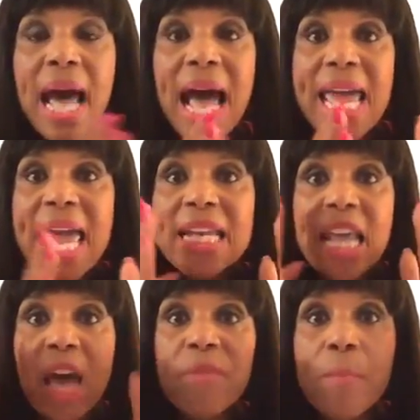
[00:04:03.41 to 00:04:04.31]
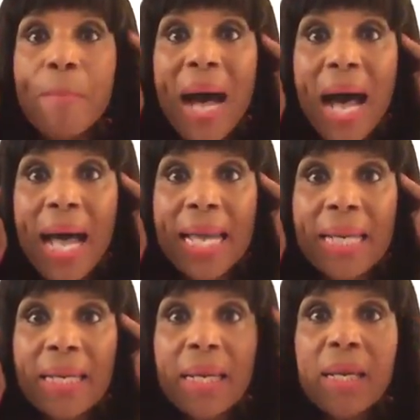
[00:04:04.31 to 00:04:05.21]
I had to have a
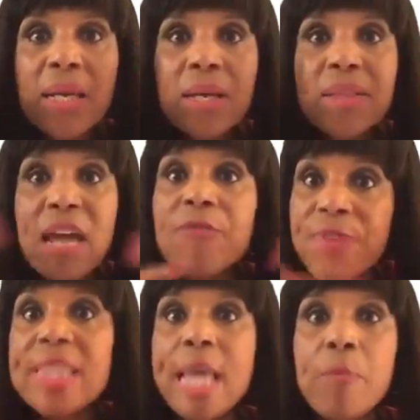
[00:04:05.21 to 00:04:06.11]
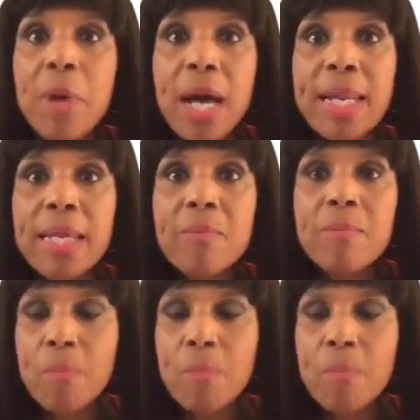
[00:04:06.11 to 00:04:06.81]
mind that fit that body.